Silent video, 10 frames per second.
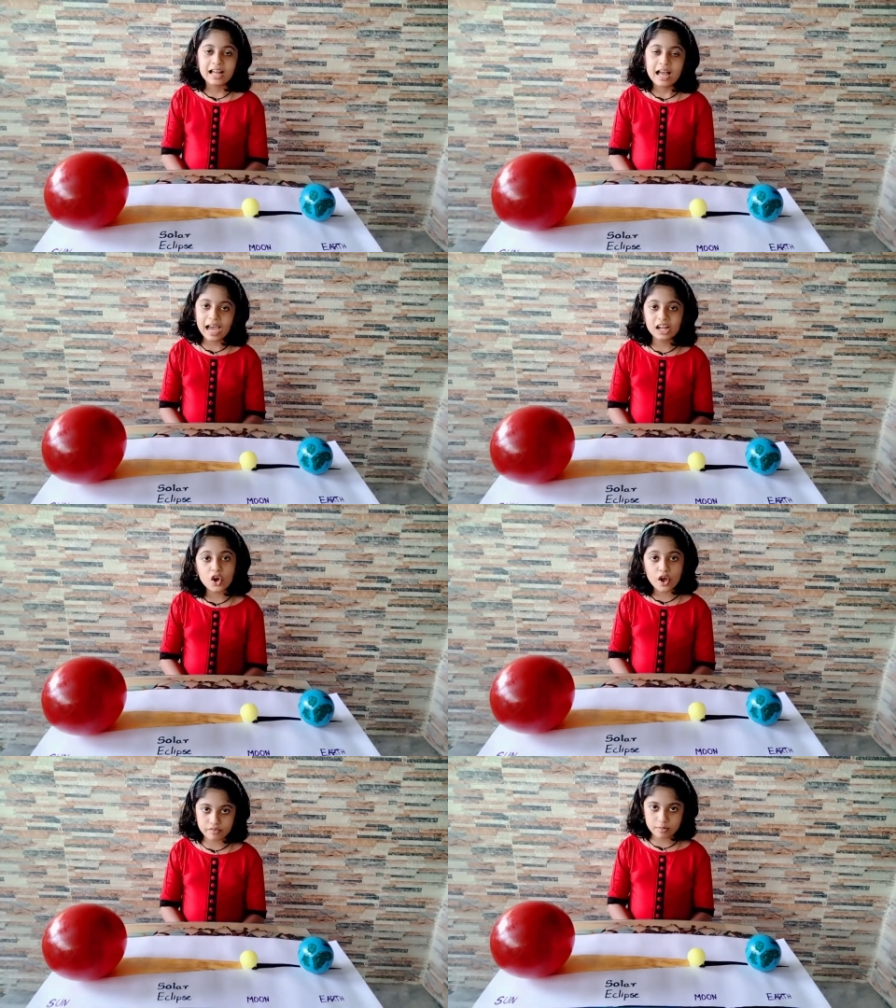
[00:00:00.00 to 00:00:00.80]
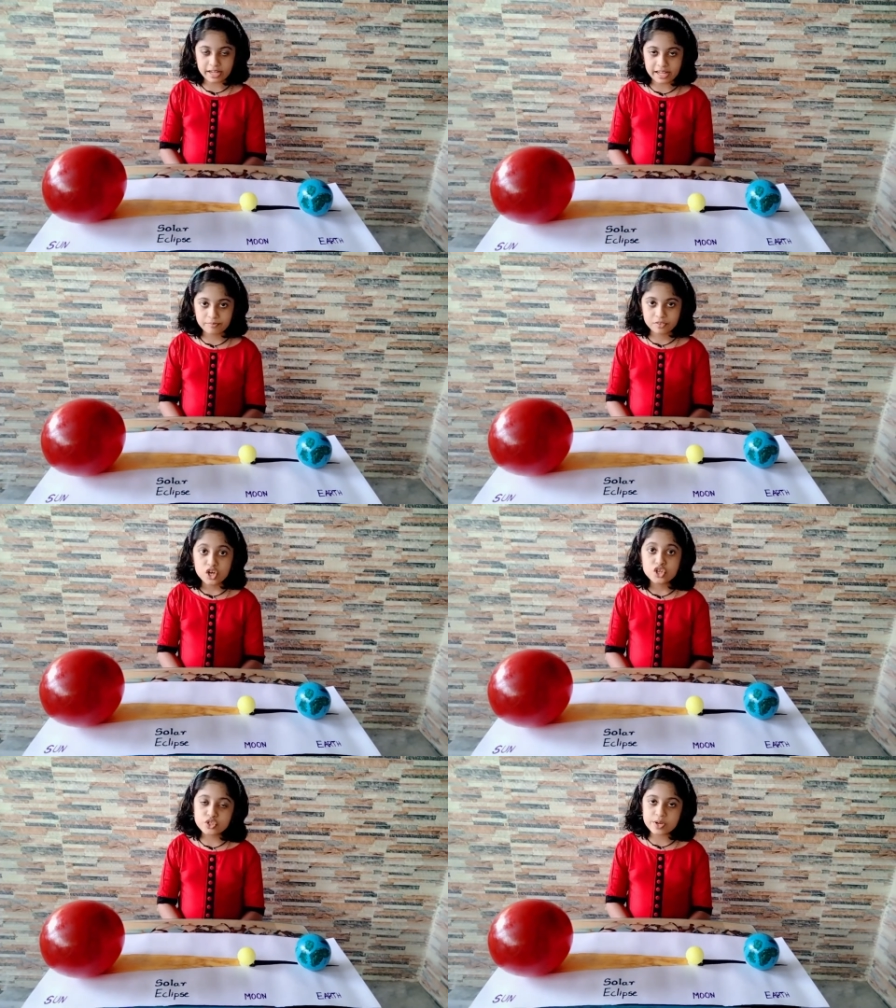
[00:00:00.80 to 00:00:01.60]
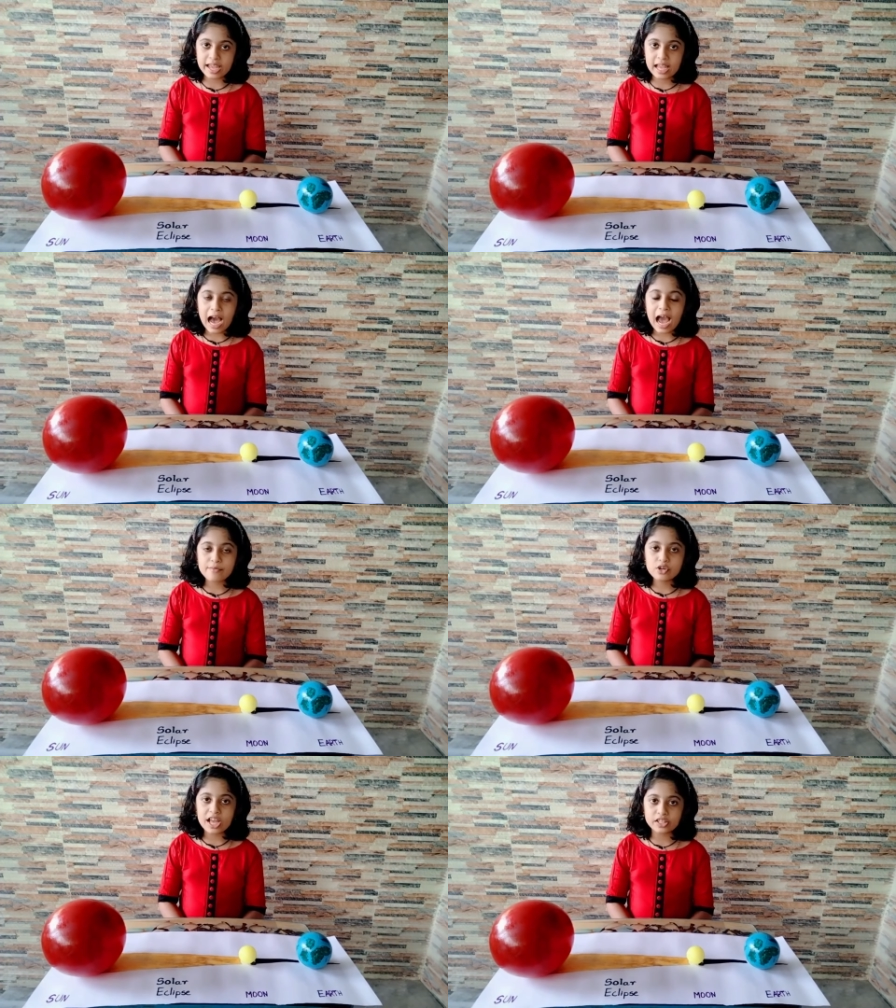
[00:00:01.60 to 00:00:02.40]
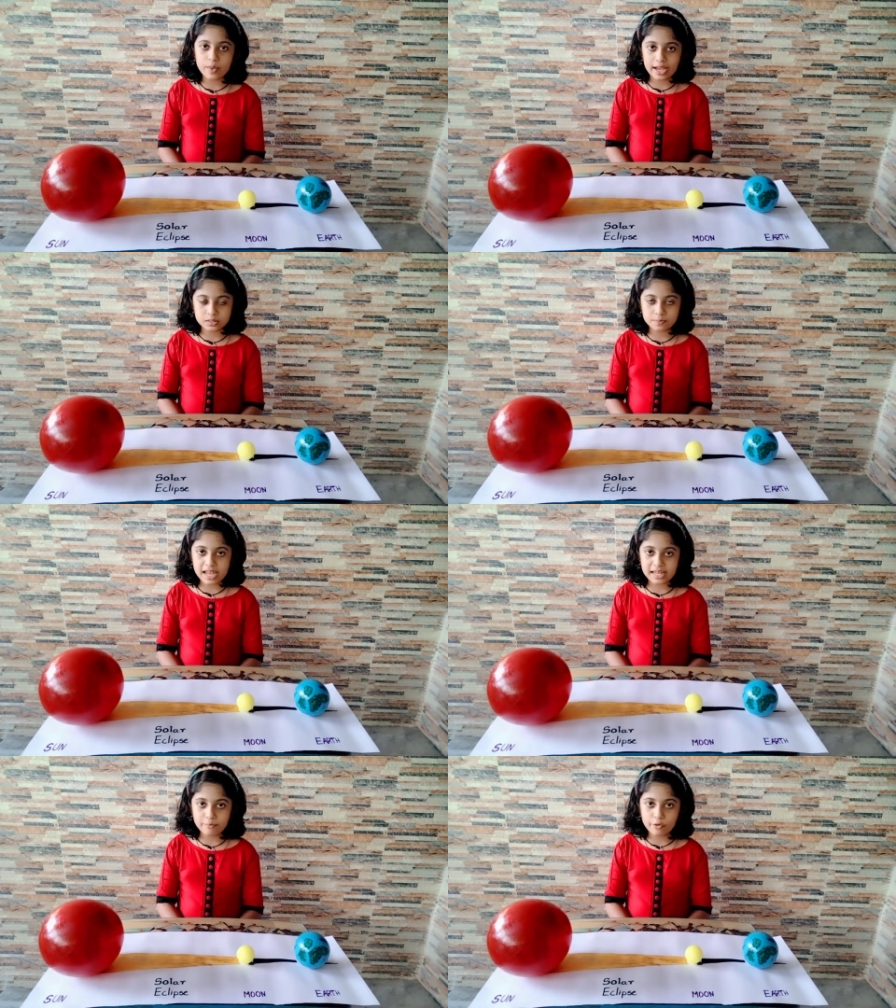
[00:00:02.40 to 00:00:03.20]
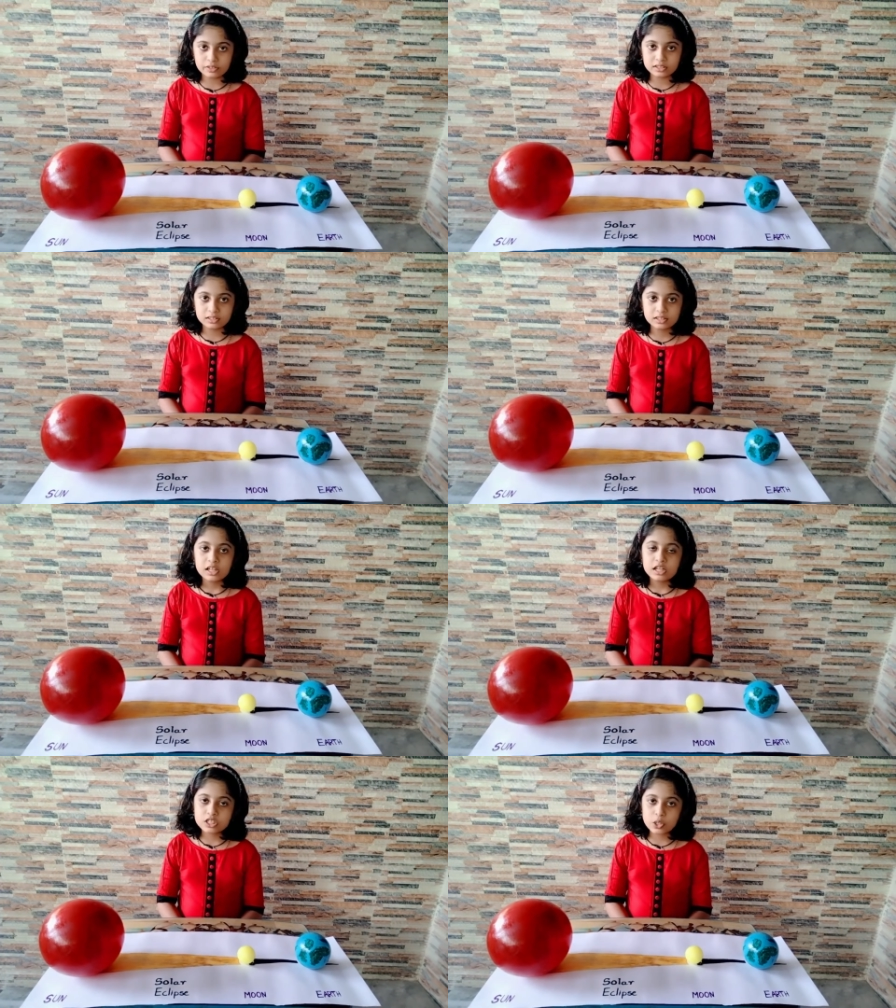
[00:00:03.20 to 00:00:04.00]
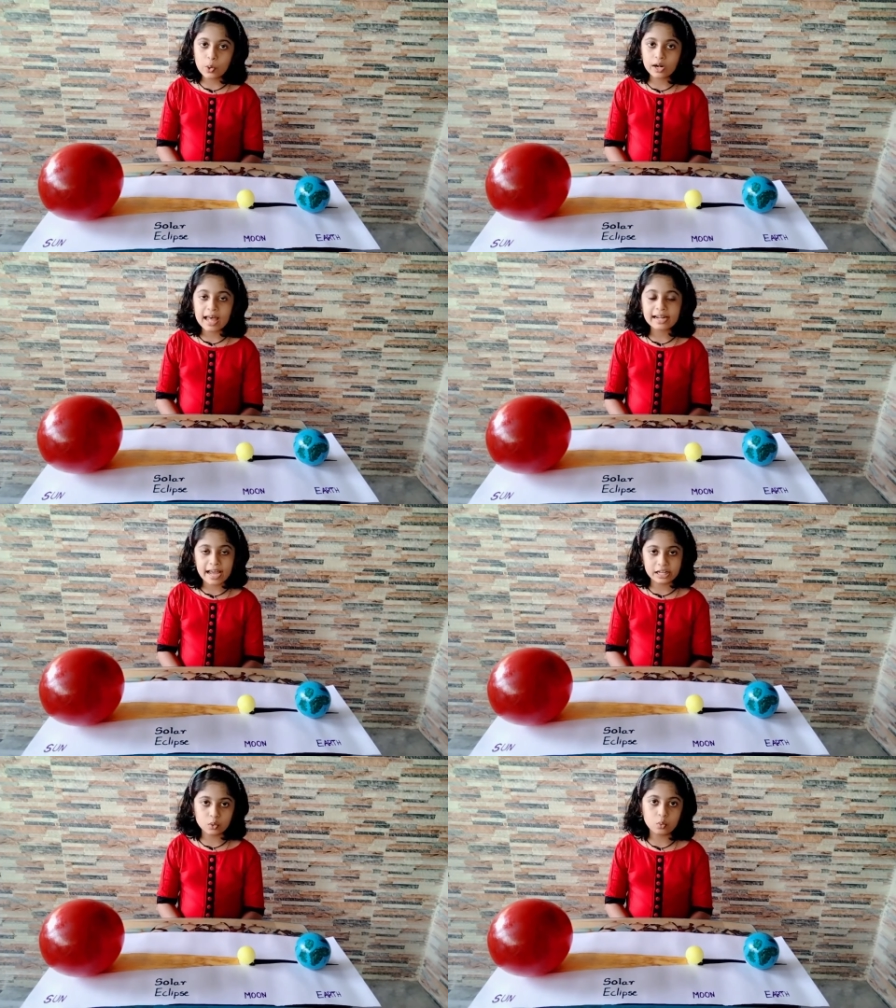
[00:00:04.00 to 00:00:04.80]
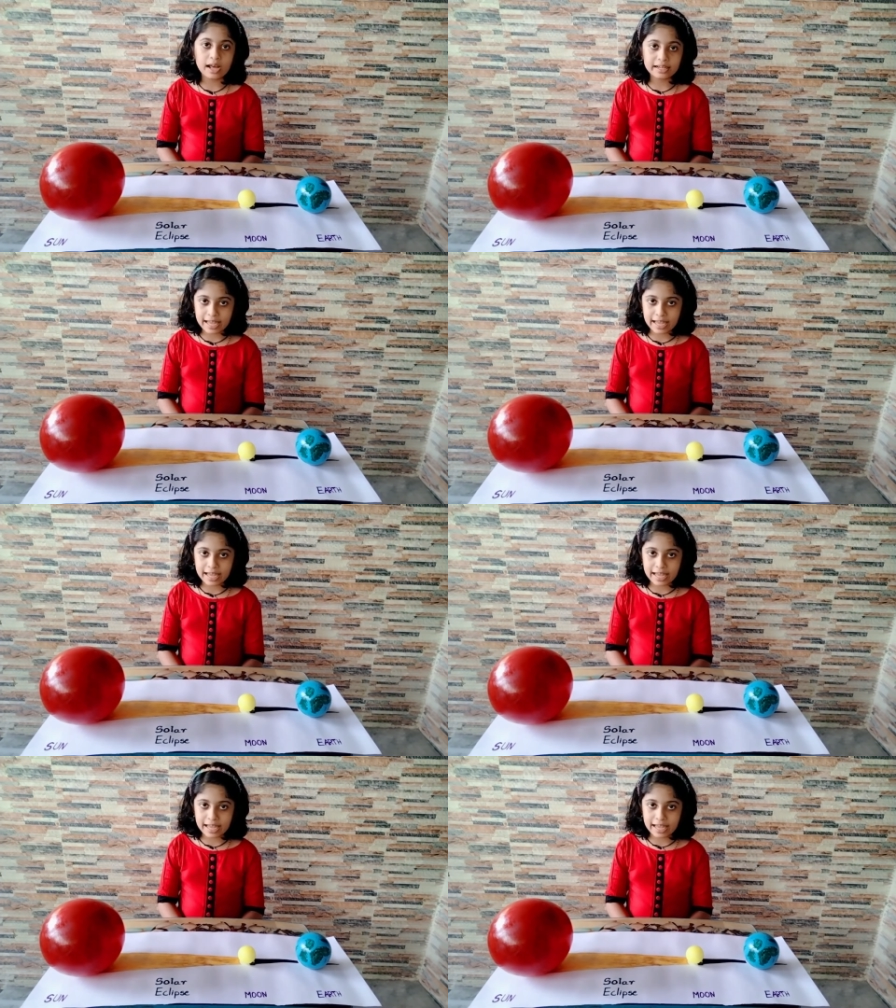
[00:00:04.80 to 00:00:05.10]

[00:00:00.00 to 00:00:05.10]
Hello everybody. Today I would like to explain about solar and lunar eclipses.